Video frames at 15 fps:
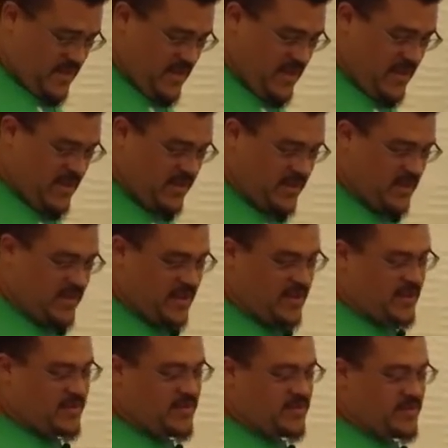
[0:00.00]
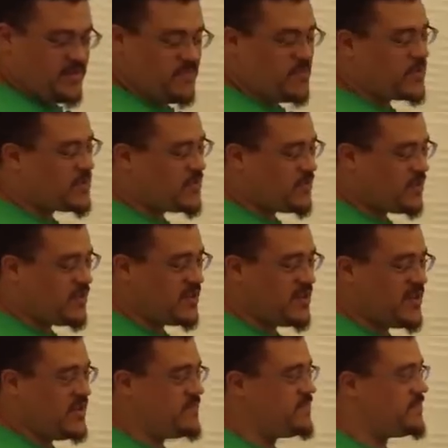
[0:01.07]
And most
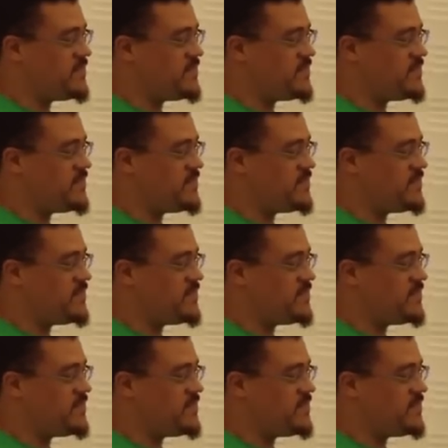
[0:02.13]
importantly,